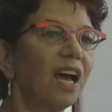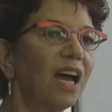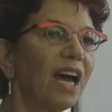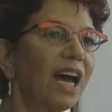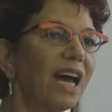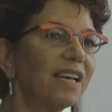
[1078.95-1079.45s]

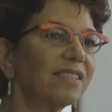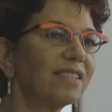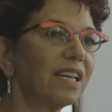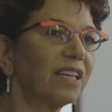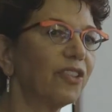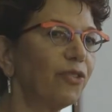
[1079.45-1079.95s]

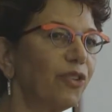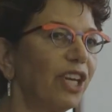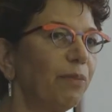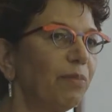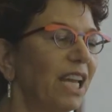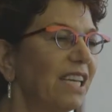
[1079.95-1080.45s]
has
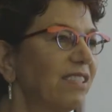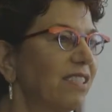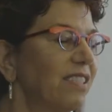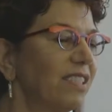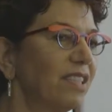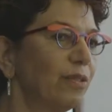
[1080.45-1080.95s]
3
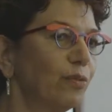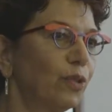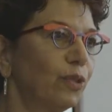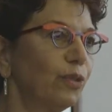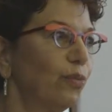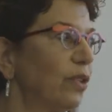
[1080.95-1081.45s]
places in the world.